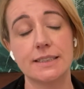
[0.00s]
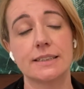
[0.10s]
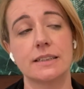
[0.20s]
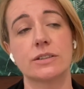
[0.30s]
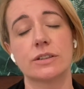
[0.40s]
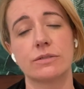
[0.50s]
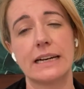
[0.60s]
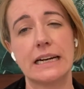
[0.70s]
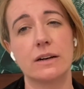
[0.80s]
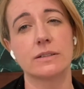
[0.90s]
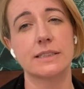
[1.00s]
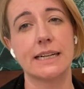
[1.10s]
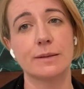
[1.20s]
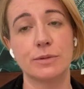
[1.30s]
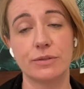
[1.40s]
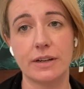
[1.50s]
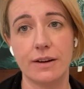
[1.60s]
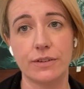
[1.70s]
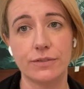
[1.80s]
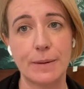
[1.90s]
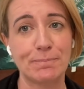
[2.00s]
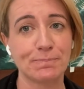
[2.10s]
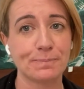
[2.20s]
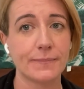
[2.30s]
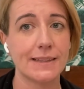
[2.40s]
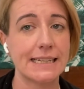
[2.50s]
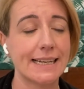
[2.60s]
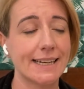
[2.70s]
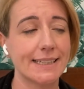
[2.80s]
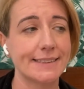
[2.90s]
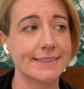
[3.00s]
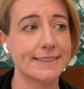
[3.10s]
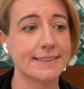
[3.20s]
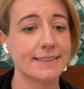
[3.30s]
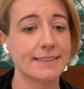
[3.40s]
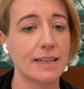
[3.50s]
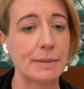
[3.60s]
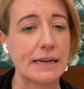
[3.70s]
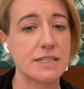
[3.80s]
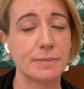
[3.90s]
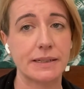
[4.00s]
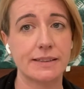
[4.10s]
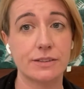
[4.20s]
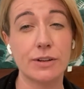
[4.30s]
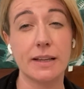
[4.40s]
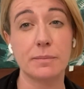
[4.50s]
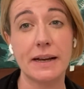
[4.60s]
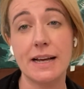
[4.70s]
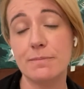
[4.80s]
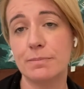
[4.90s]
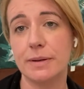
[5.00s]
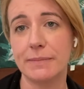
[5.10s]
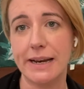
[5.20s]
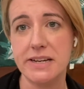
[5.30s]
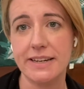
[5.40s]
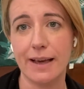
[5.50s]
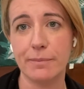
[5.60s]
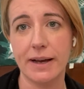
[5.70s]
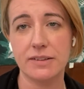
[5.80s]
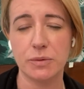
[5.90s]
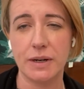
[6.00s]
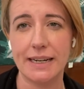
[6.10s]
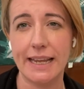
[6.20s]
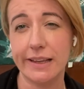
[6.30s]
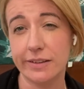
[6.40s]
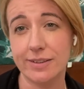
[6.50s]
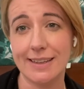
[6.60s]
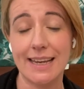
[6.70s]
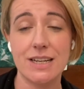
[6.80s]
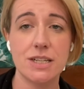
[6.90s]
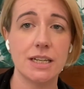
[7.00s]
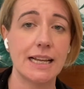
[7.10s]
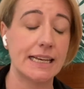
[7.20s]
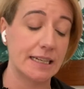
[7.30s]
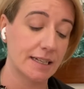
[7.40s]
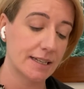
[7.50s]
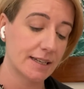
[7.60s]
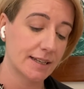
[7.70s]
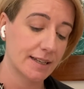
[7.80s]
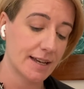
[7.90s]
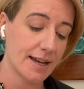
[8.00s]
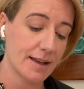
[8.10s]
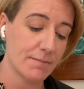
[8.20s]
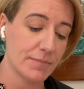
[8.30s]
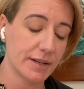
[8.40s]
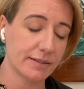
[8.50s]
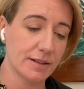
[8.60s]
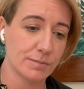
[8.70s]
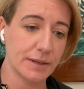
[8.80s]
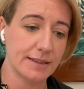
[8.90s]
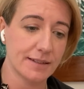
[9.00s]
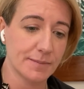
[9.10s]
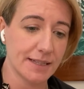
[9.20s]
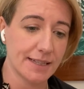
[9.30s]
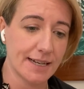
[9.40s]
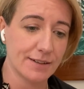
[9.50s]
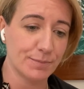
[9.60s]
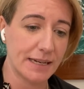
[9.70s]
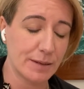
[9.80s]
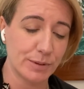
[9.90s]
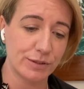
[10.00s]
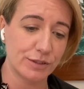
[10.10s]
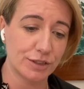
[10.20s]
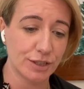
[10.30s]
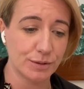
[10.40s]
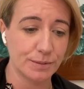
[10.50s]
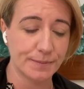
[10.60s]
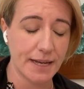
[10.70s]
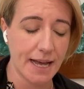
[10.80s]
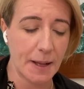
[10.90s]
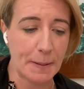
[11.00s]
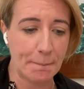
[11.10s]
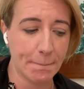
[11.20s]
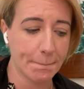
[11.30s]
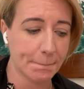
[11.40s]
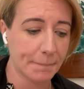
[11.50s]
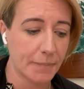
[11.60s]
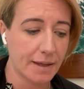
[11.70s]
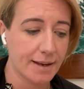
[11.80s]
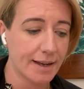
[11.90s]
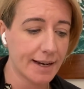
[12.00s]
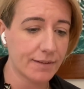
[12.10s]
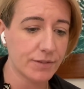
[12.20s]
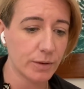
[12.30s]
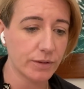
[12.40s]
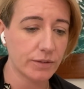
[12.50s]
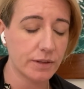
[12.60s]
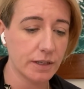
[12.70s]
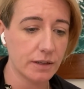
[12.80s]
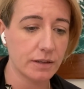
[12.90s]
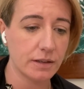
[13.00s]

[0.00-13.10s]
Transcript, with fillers: and it took a really long time to recover from. And I managed to build the strength back up and managed to get back to wearing heels occasionally. Um, but it's not been something that I've been able to do. Um, and I've noticed that